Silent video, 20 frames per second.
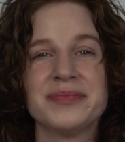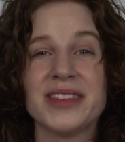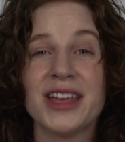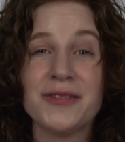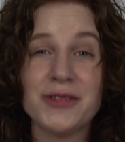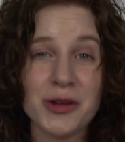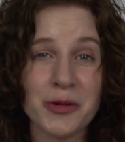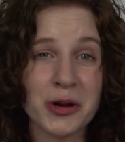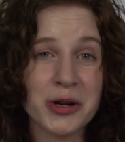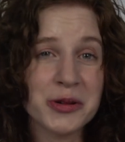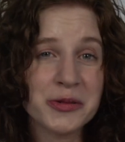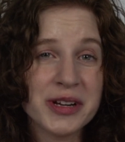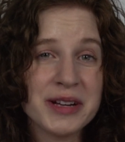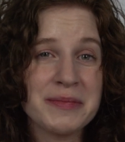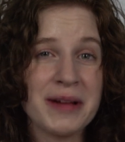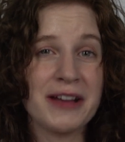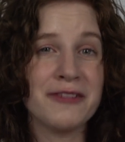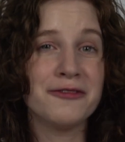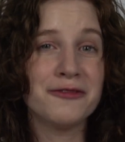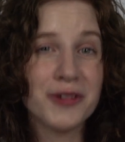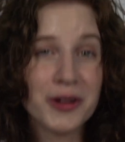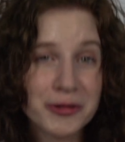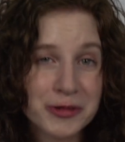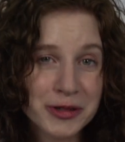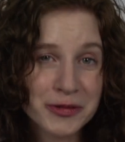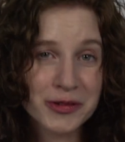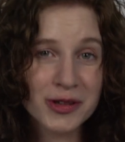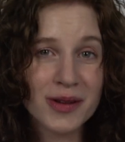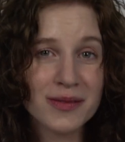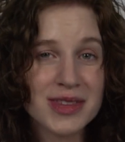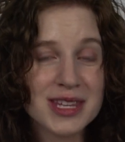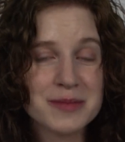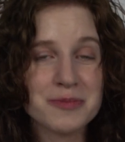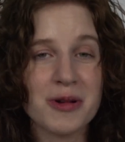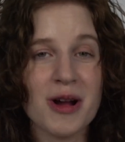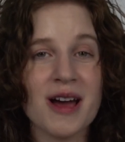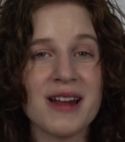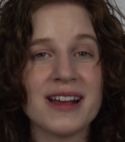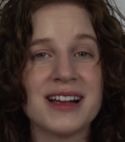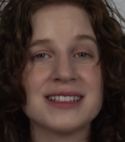If you want to read my full review of this
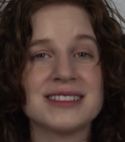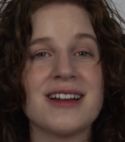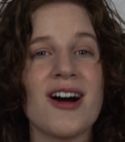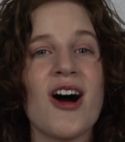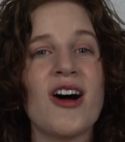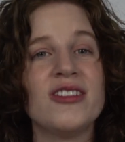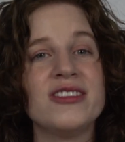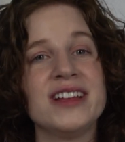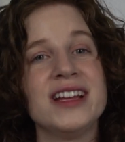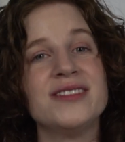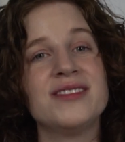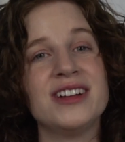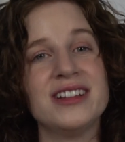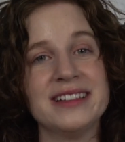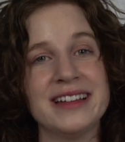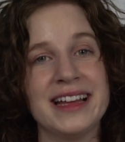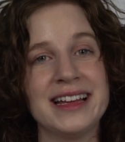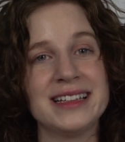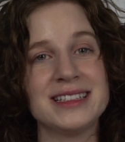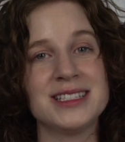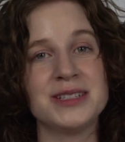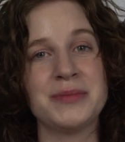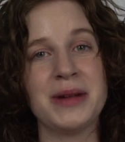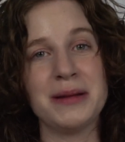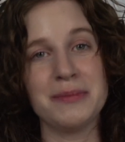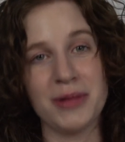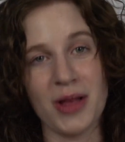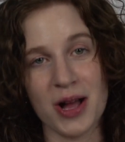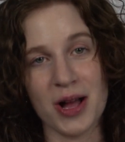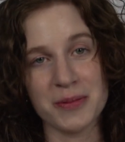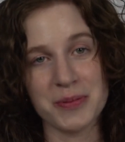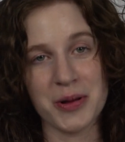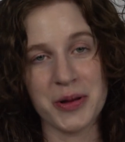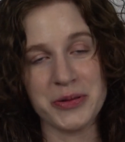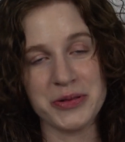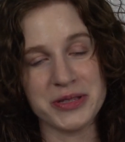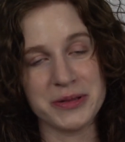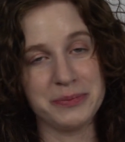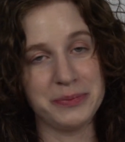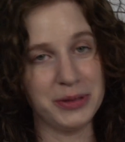product, I'll leave a link to my blog
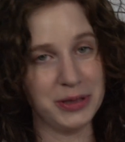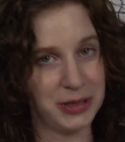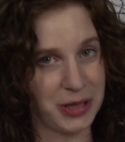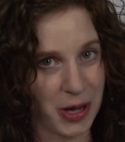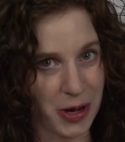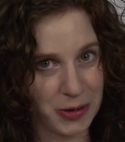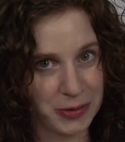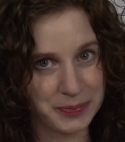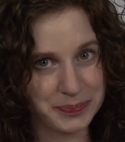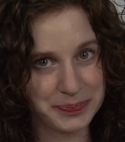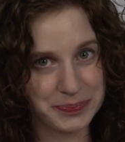post below.